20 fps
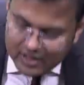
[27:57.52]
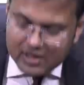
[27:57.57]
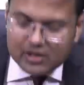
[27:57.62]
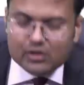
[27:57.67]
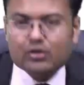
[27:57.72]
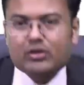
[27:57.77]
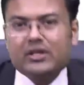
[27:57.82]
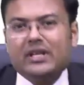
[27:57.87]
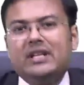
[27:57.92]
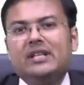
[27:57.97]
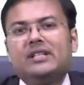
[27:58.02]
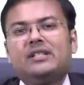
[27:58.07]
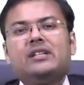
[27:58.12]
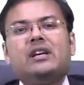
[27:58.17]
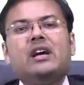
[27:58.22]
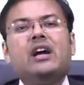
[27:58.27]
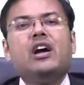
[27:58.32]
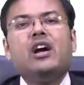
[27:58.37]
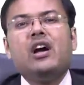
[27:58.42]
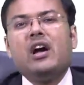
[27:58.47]
So there is
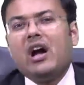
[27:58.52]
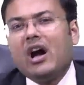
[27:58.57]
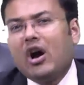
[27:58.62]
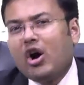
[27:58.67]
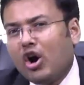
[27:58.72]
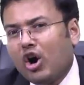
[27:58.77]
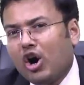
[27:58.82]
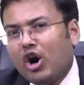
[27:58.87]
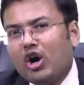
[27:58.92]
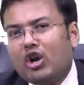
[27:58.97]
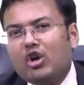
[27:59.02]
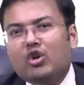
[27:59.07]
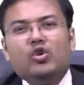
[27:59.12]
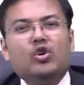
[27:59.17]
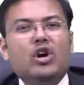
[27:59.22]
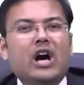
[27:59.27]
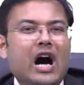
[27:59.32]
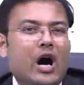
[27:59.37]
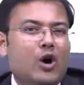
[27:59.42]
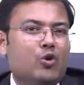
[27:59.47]

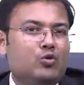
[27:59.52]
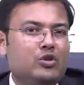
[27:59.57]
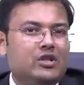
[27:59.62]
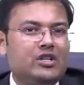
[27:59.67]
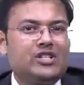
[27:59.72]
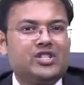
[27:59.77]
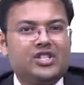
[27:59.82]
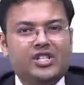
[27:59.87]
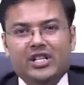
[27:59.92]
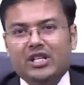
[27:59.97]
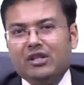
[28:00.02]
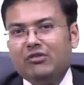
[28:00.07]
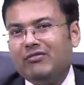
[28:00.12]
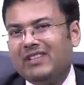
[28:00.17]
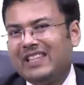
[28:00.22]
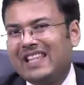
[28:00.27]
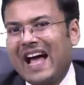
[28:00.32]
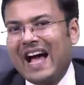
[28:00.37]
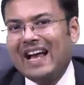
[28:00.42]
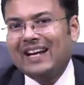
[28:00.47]
hollow outer sheath
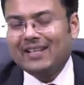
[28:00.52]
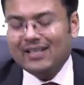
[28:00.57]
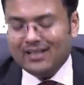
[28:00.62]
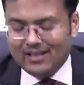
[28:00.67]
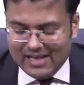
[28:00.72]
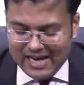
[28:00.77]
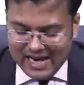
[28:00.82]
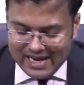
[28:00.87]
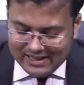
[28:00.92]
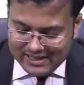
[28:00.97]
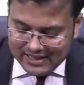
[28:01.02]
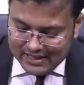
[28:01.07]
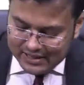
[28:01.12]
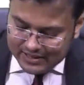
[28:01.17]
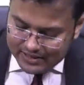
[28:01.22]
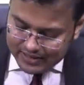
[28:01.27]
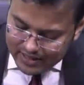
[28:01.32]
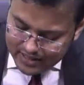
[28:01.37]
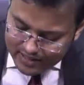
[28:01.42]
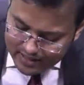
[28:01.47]
with handle, and there
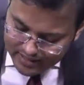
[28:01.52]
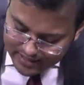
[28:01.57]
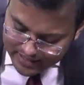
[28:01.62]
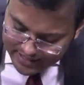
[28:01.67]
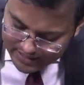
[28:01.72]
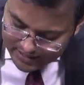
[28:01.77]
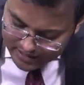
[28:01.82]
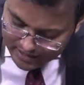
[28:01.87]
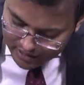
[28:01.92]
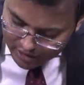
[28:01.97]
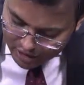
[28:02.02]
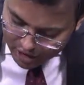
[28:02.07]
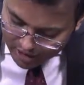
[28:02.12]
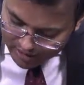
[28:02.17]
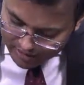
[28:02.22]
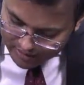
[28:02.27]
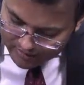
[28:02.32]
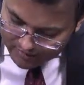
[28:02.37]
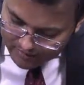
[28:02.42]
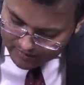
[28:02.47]
is inner
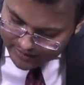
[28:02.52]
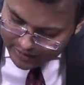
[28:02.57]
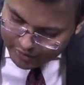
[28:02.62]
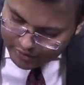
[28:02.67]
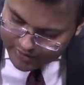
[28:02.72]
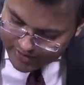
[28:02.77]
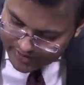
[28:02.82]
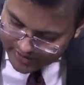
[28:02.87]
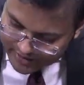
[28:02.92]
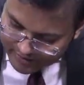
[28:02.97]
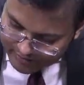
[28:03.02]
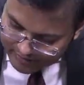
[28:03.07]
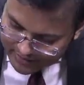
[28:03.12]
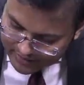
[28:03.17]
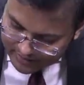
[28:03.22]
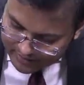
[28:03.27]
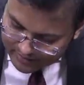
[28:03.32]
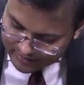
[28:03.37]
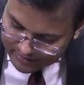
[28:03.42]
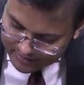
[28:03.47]
rod. Can you see this one?
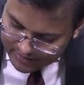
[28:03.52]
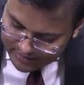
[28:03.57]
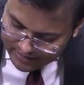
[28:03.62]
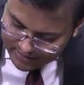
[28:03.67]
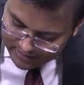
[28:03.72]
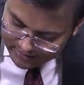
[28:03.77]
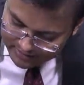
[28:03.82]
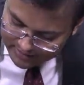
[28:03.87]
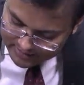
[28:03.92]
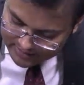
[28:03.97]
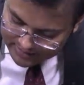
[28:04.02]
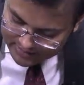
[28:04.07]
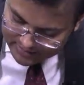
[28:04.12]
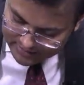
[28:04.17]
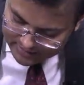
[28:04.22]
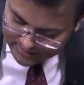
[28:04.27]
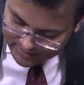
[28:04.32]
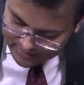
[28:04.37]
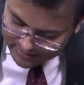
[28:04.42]
This is